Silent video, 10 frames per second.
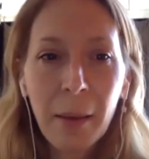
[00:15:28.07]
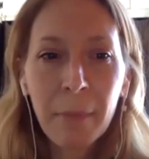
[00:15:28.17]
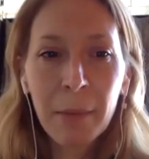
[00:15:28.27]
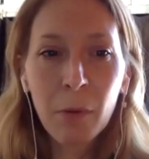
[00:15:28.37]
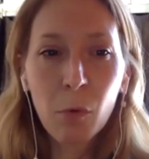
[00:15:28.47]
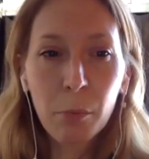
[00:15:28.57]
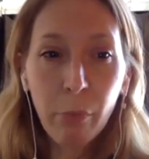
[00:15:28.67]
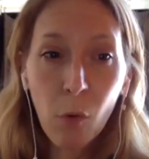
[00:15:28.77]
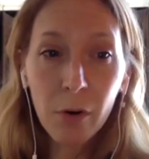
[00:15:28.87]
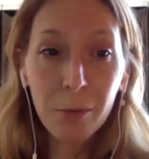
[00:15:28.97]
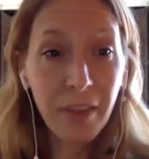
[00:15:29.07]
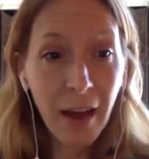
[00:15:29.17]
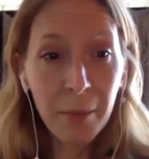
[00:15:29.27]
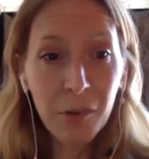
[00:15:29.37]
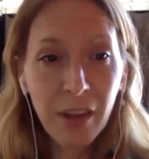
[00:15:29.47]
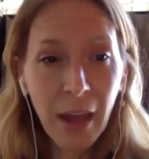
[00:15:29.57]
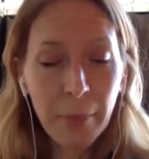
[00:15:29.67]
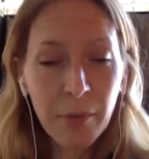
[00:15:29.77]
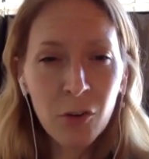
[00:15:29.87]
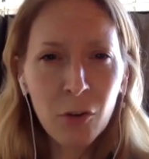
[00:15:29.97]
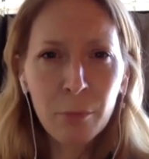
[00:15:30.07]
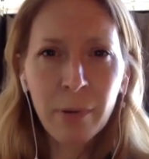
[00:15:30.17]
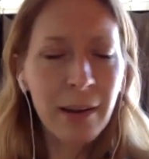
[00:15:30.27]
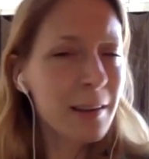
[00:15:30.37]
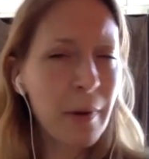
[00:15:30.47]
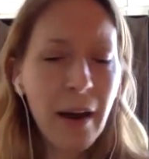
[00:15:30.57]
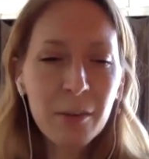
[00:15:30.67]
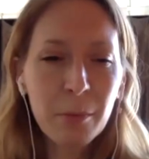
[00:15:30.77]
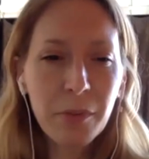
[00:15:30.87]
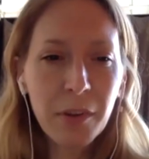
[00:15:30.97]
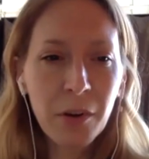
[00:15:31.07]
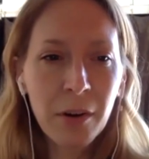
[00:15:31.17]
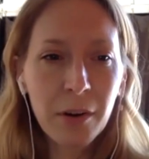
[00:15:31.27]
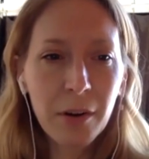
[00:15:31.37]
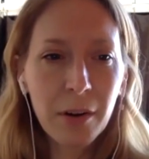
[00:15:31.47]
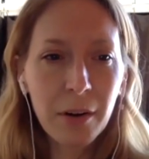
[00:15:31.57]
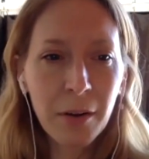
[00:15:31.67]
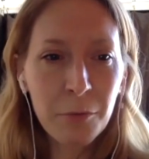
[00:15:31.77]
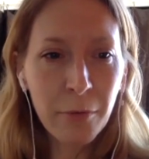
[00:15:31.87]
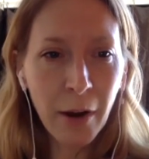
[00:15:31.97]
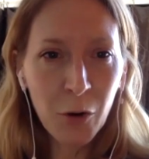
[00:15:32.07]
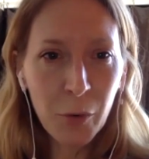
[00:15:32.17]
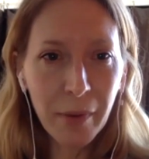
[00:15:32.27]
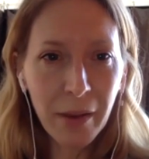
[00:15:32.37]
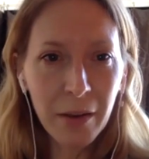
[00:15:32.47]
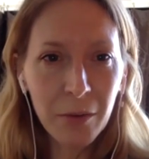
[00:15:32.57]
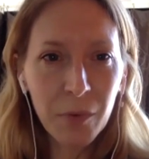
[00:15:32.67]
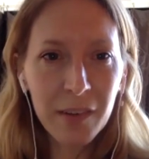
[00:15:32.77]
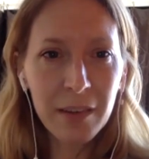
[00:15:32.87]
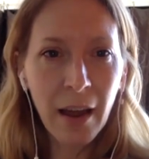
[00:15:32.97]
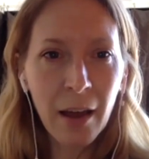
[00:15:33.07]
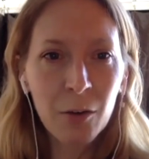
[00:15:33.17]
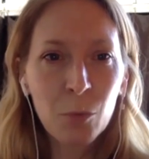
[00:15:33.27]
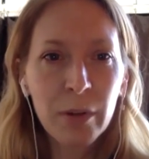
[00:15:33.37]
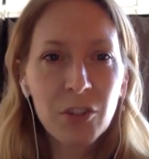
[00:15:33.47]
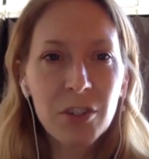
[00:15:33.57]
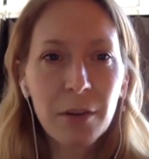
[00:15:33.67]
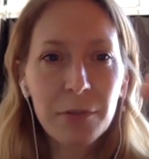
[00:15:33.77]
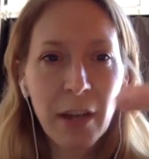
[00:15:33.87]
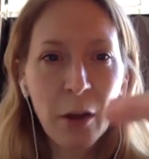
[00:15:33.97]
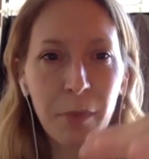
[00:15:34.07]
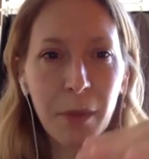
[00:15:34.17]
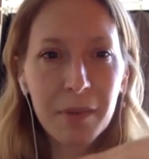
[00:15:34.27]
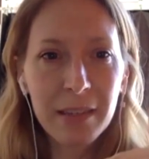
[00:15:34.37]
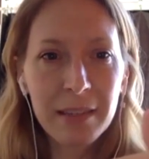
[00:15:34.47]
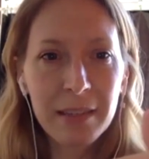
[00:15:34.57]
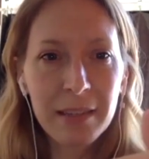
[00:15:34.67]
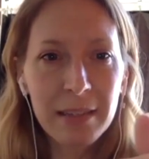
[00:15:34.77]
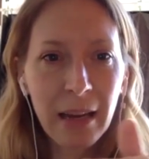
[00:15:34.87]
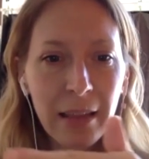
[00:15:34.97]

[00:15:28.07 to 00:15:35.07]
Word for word: maybe were born with high music aptitude, but it's possible their environment was not rich enough to help them sustain that.